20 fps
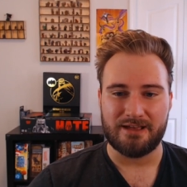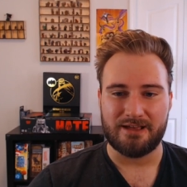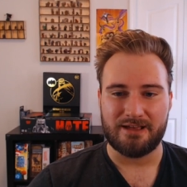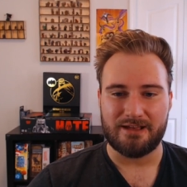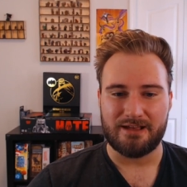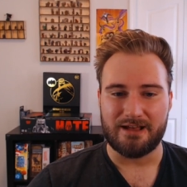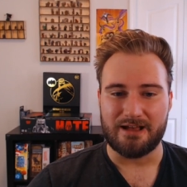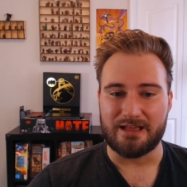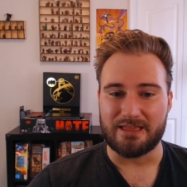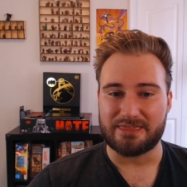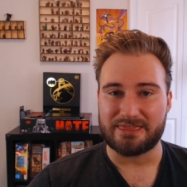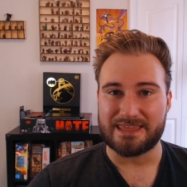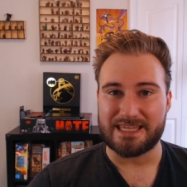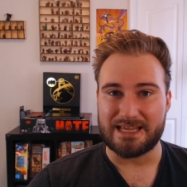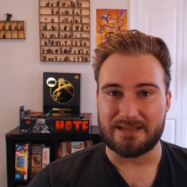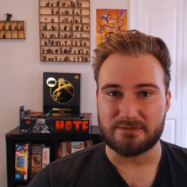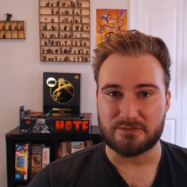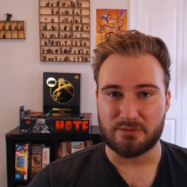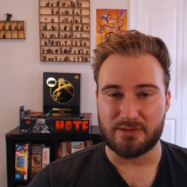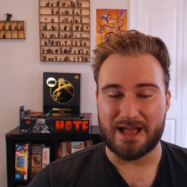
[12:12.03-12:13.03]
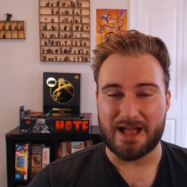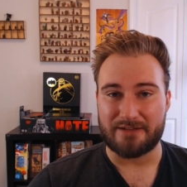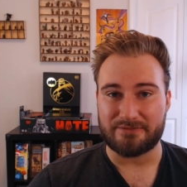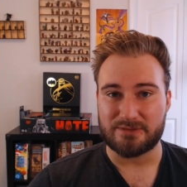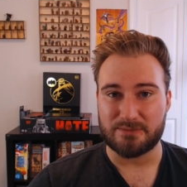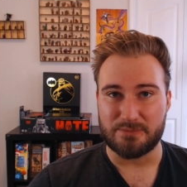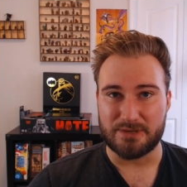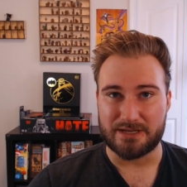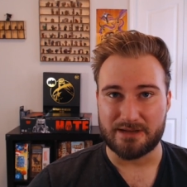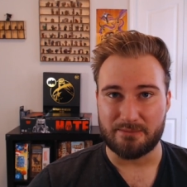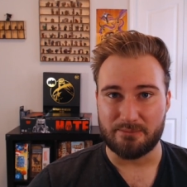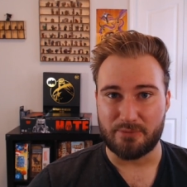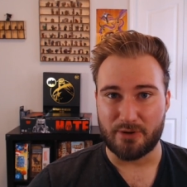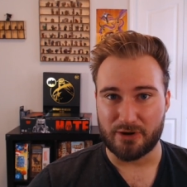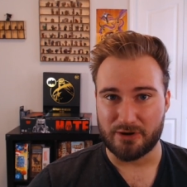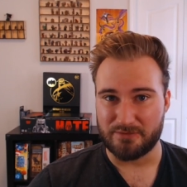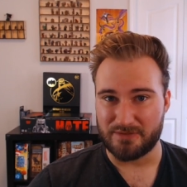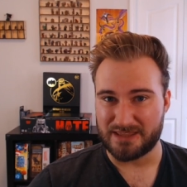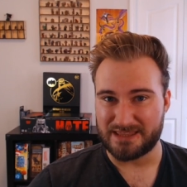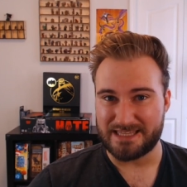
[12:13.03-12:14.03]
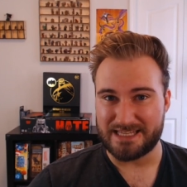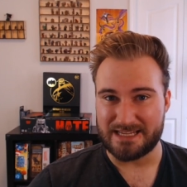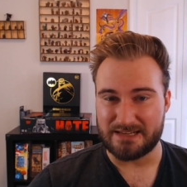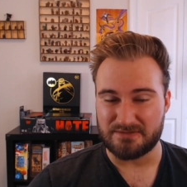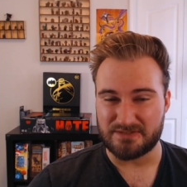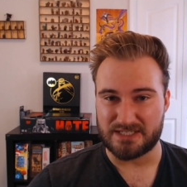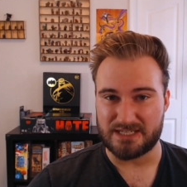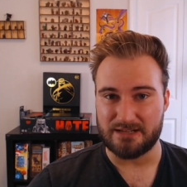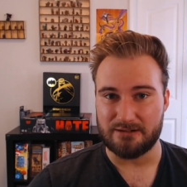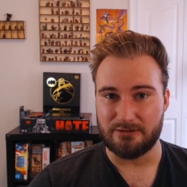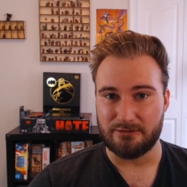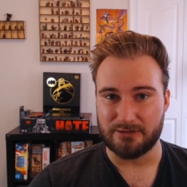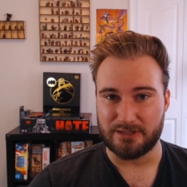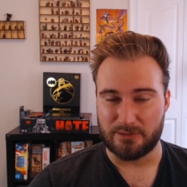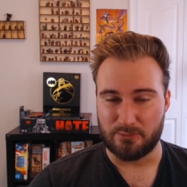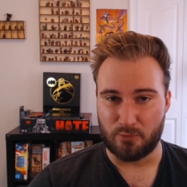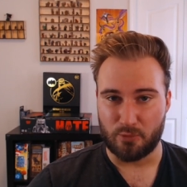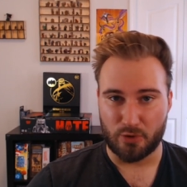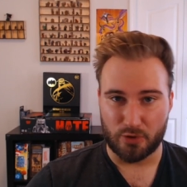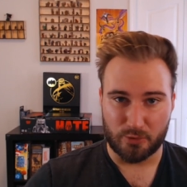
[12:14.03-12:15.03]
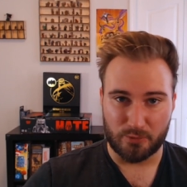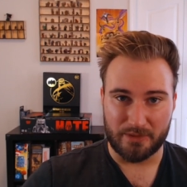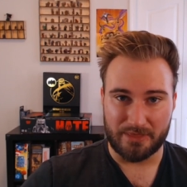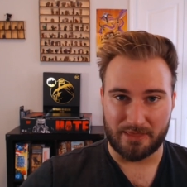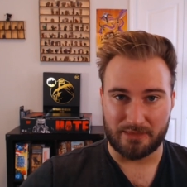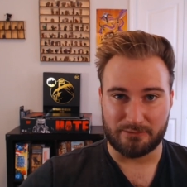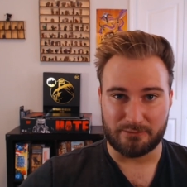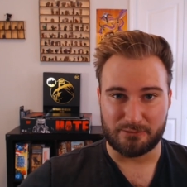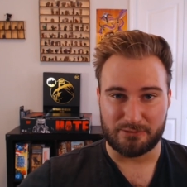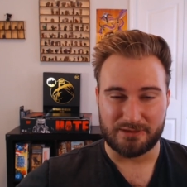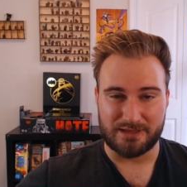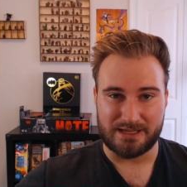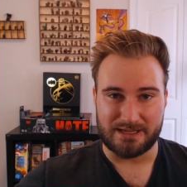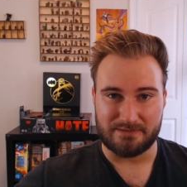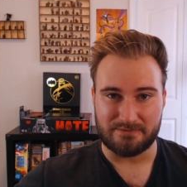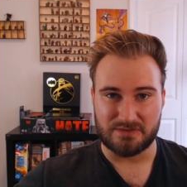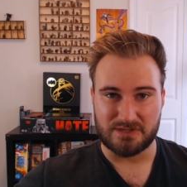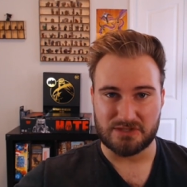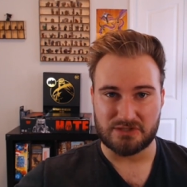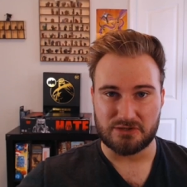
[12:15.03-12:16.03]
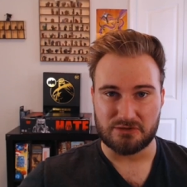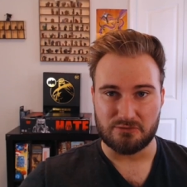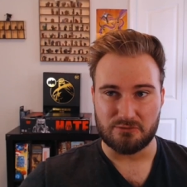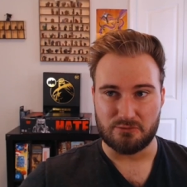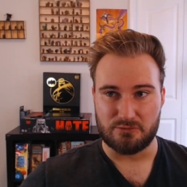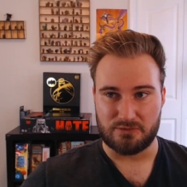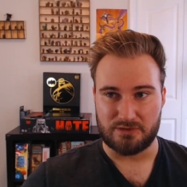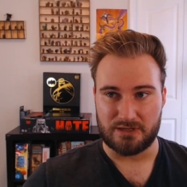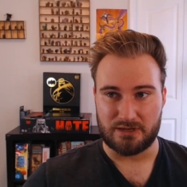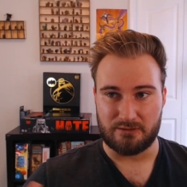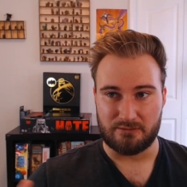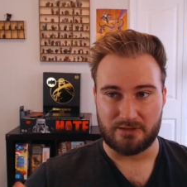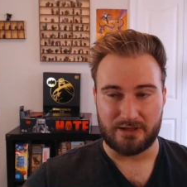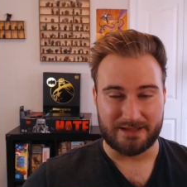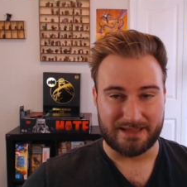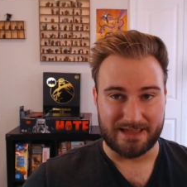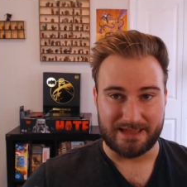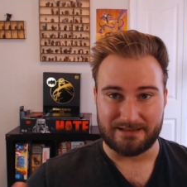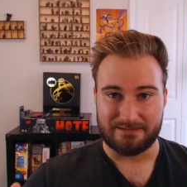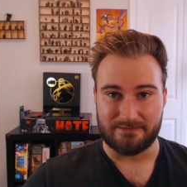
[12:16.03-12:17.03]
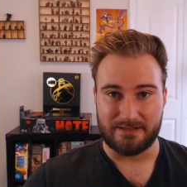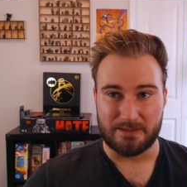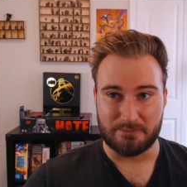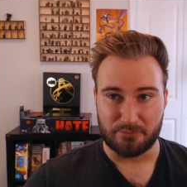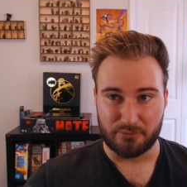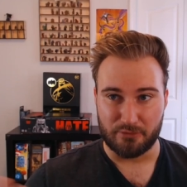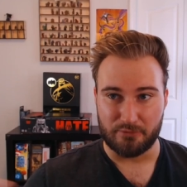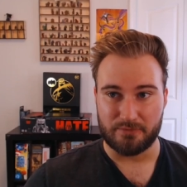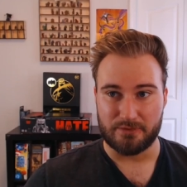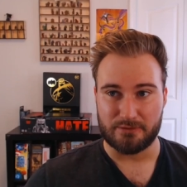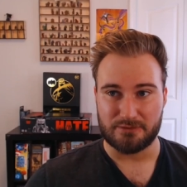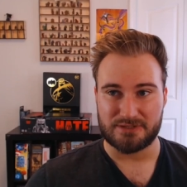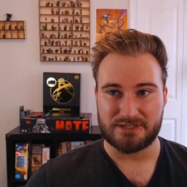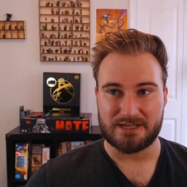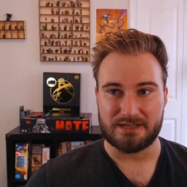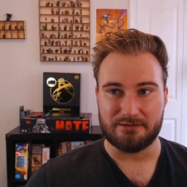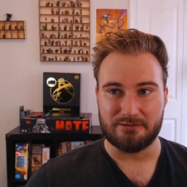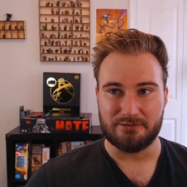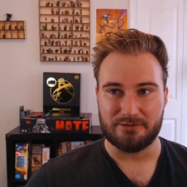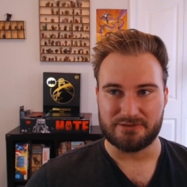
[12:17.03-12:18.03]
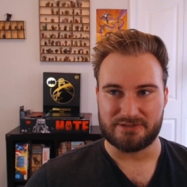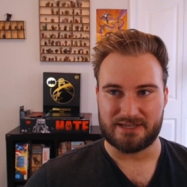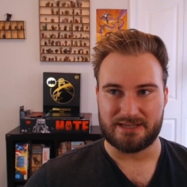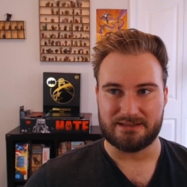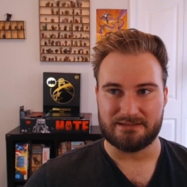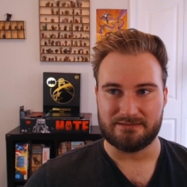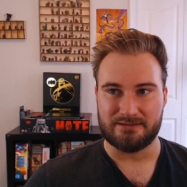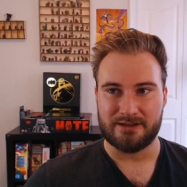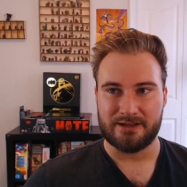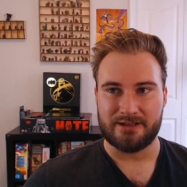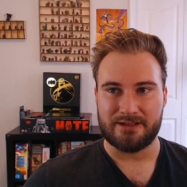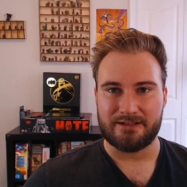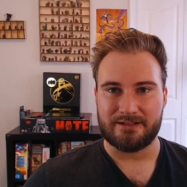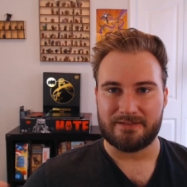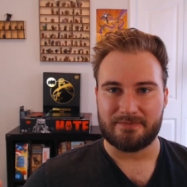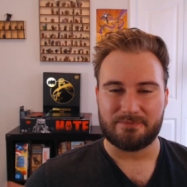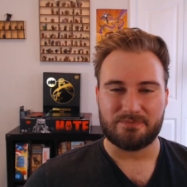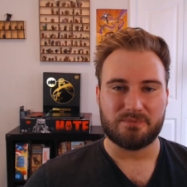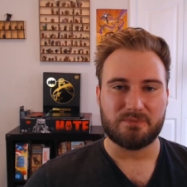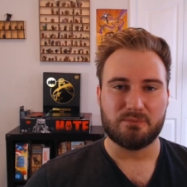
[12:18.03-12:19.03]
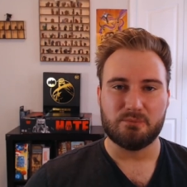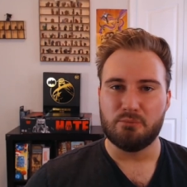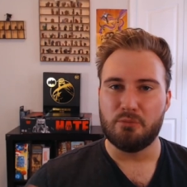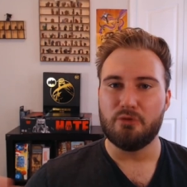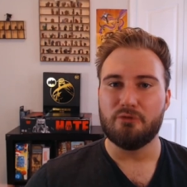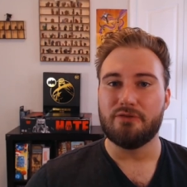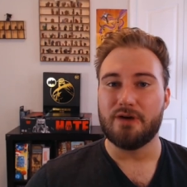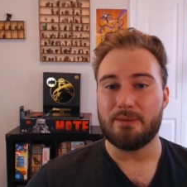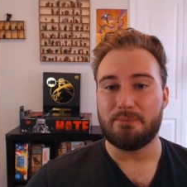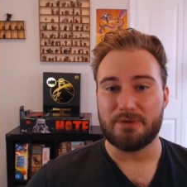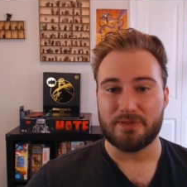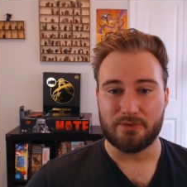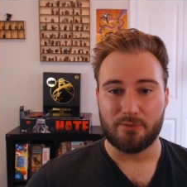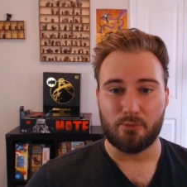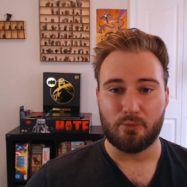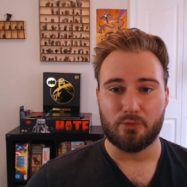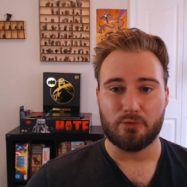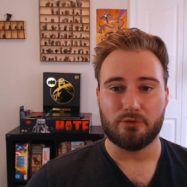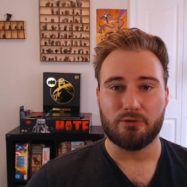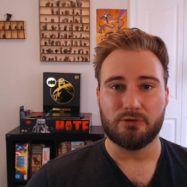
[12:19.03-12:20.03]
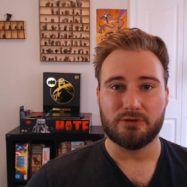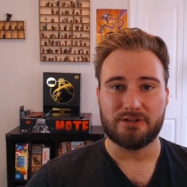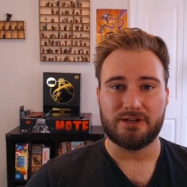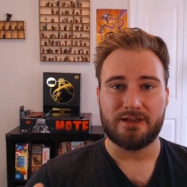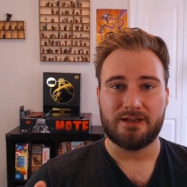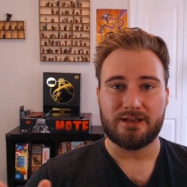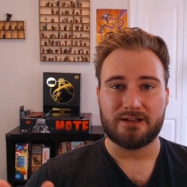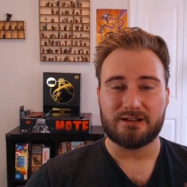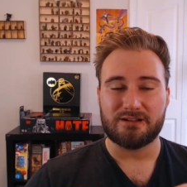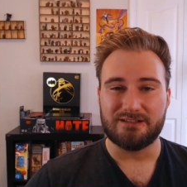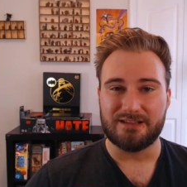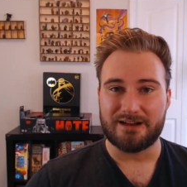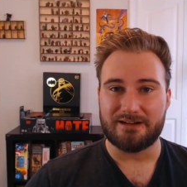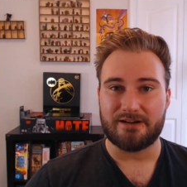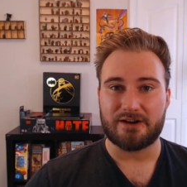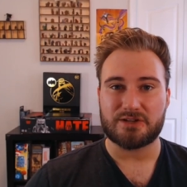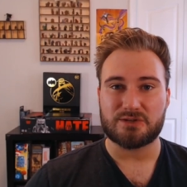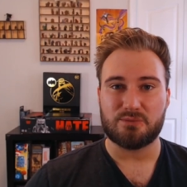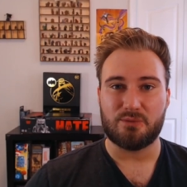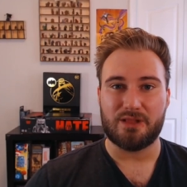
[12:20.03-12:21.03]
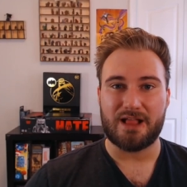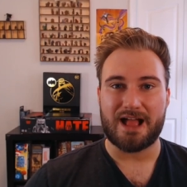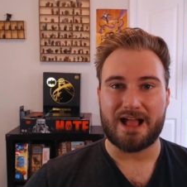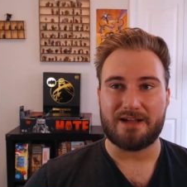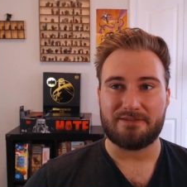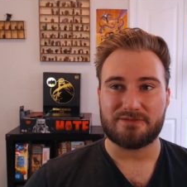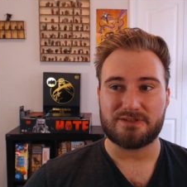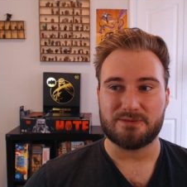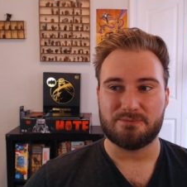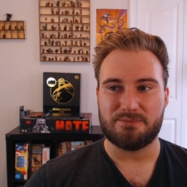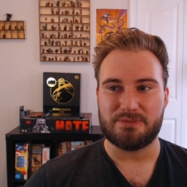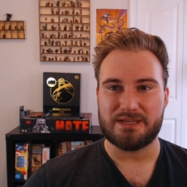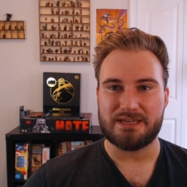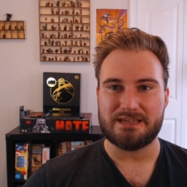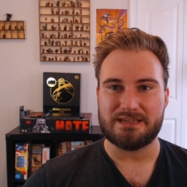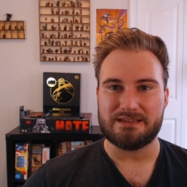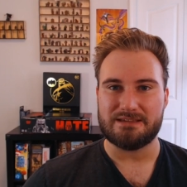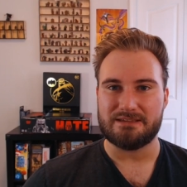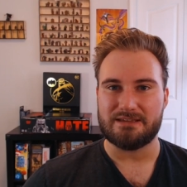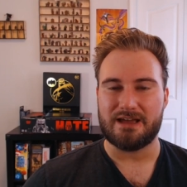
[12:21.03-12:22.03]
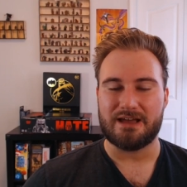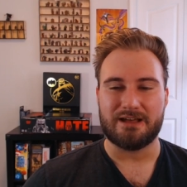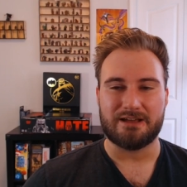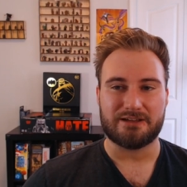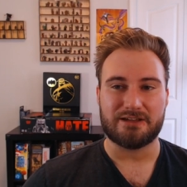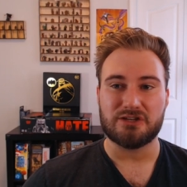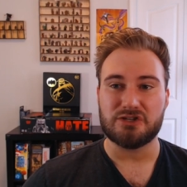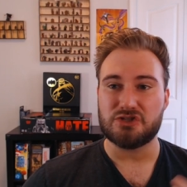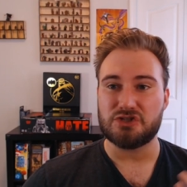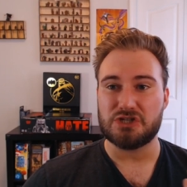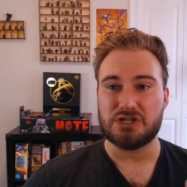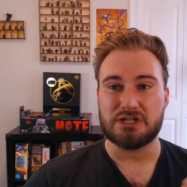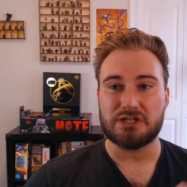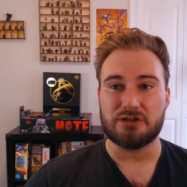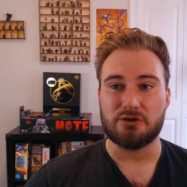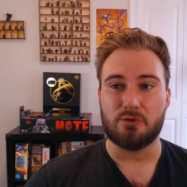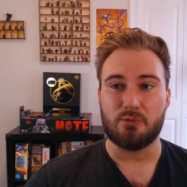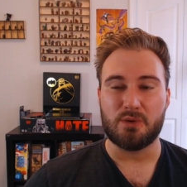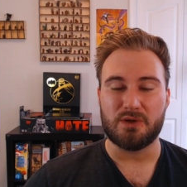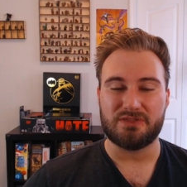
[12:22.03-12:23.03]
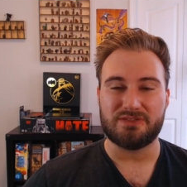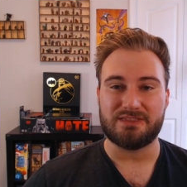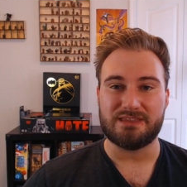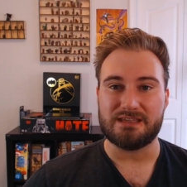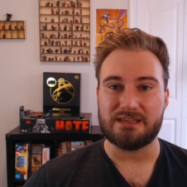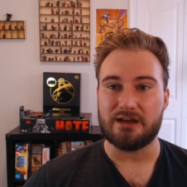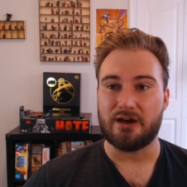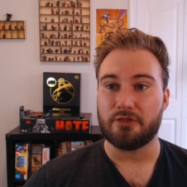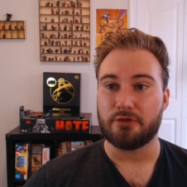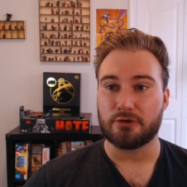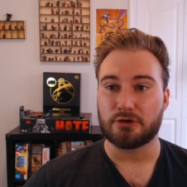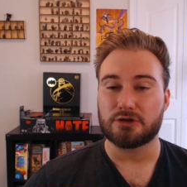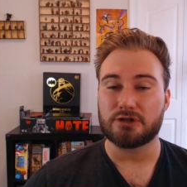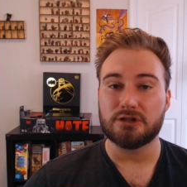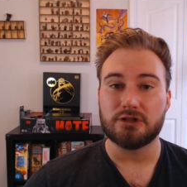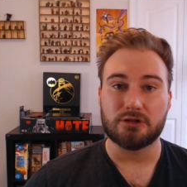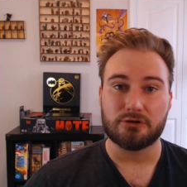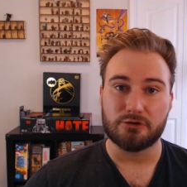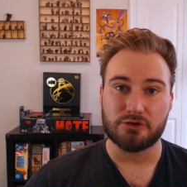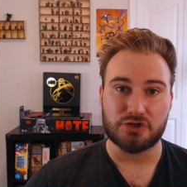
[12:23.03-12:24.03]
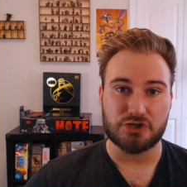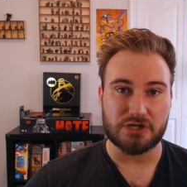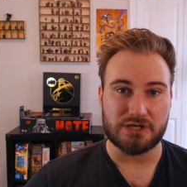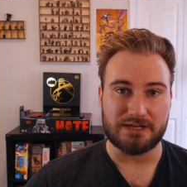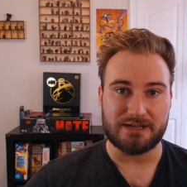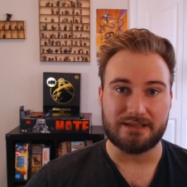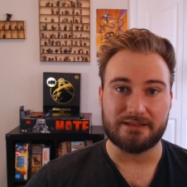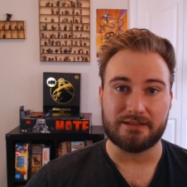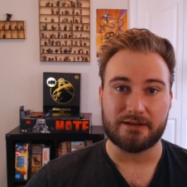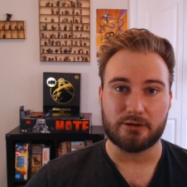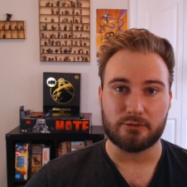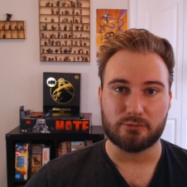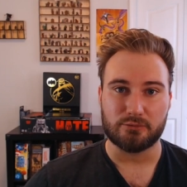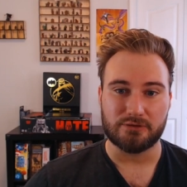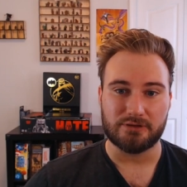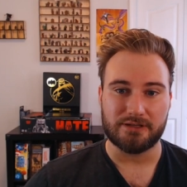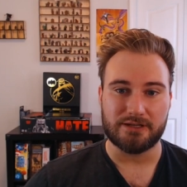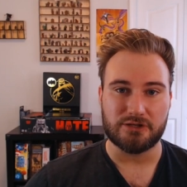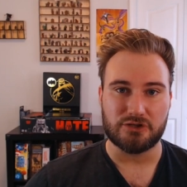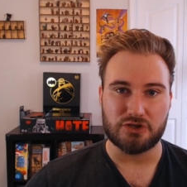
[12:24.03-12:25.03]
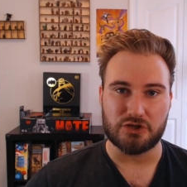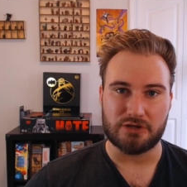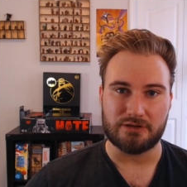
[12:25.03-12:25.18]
Thieves will have to become part of a thieves guild and work with other thieves to, you know, again, improve their skills and move up in the world. Clerics will have to be congenial with the other clergy in their religion.